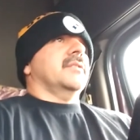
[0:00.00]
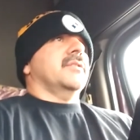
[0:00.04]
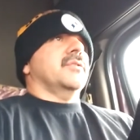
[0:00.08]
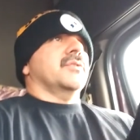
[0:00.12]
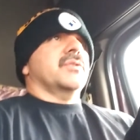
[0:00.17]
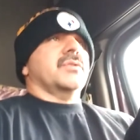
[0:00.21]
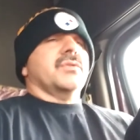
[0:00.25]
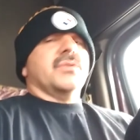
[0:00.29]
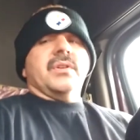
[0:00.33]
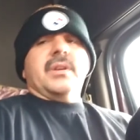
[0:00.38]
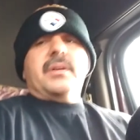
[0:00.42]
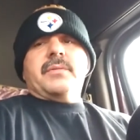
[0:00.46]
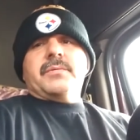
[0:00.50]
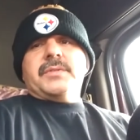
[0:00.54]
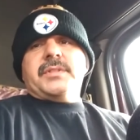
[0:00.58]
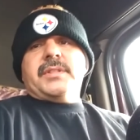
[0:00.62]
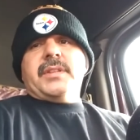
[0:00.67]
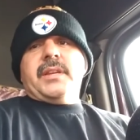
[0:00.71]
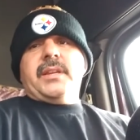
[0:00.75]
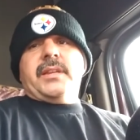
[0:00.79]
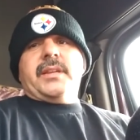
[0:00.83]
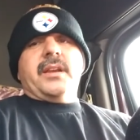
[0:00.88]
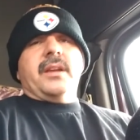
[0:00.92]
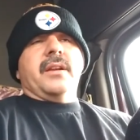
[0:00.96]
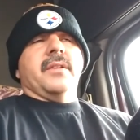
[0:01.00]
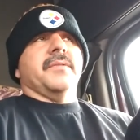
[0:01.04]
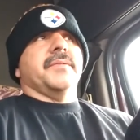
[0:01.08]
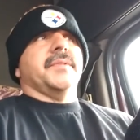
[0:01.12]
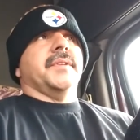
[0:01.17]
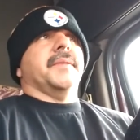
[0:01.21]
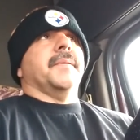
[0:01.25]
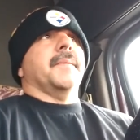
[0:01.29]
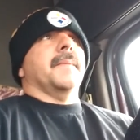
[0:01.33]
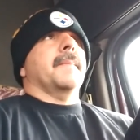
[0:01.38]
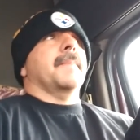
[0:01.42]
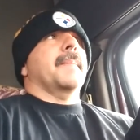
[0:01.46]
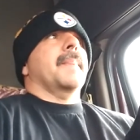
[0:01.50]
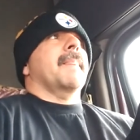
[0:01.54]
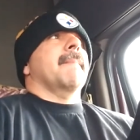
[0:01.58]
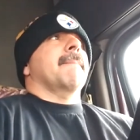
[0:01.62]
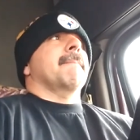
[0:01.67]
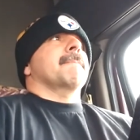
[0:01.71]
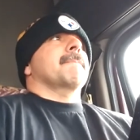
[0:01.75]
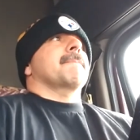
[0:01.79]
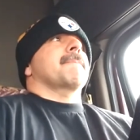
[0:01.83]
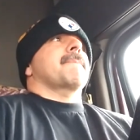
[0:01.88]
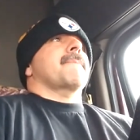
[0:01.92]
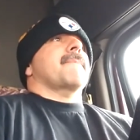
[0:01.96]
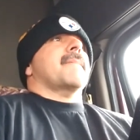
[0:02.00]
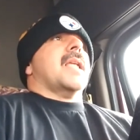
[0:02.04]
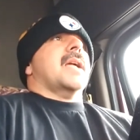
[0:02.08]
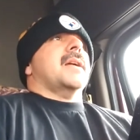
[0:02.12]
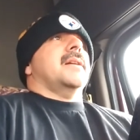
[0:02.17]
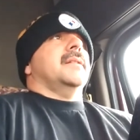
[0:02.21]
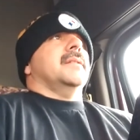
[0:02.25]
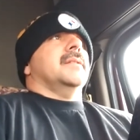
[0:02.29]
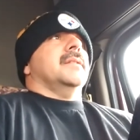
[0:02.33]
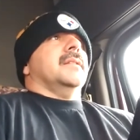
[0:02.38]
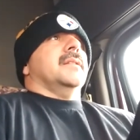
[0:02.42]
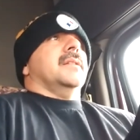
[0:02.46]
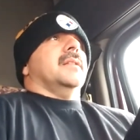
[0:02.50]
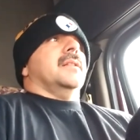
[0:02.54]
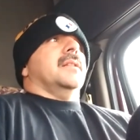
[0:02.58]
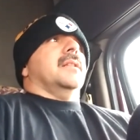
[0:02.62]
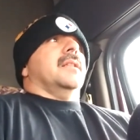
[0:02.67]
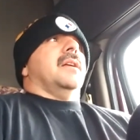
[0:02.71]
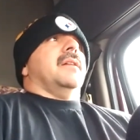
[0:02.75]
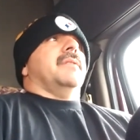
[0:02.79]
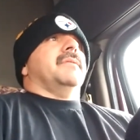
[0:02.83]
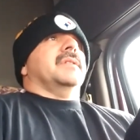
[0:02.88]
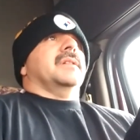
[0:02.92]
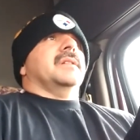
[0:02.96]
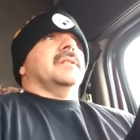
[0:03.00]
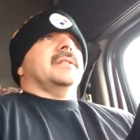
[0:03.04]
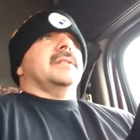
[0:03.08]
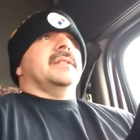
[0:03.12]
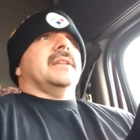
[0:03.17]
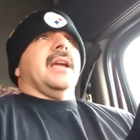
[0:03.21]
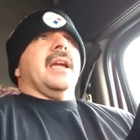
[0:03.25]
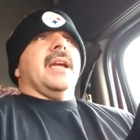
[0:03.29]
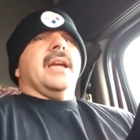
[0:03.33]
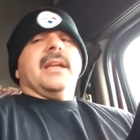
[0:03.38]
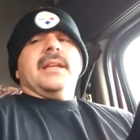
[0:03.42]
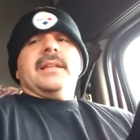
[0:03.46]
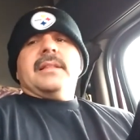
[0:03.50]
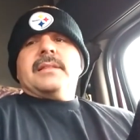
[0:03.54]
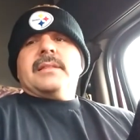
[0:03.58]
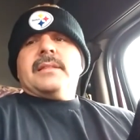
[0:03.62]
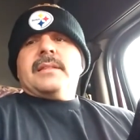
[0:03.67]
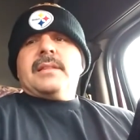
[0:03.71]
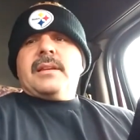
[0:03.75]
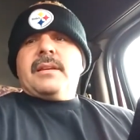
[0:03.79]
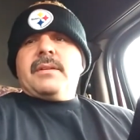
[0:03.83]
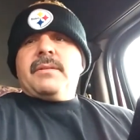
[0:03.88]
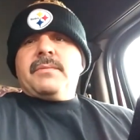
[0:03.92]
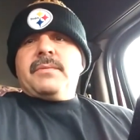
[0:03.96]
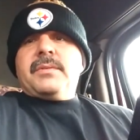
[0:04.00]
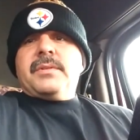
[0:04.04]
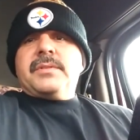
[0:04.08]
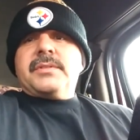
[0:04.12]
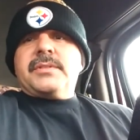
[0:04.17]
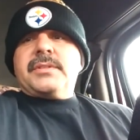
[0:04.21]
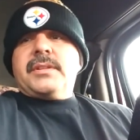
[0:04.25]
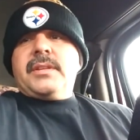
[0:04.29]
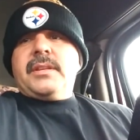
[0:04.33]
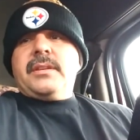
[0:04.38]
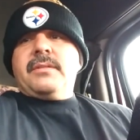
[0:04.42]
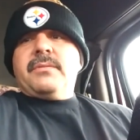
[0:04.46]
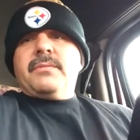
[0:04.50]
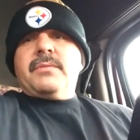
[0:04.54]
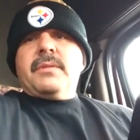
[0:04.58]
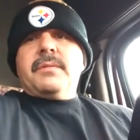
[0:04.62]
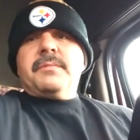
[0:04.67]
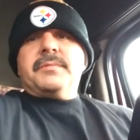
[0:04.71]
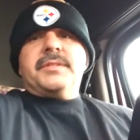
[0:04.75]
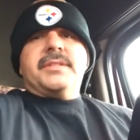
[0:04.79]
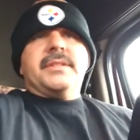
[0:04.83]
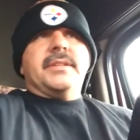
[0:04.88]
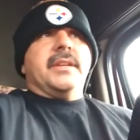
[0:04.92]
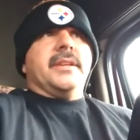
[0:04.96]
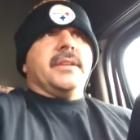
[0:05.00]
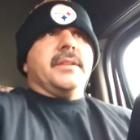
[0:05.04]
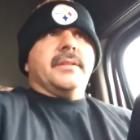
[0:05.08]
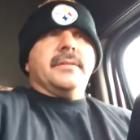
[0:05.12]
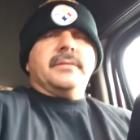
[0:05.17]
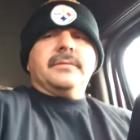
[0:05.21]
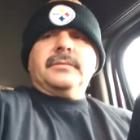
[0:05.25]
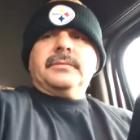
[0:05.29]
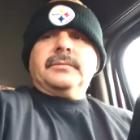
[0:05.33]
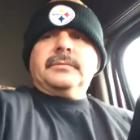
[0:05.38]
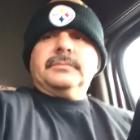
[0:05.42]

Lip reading: Your truck will take care of you. Have a good day. We'll see you when we see you.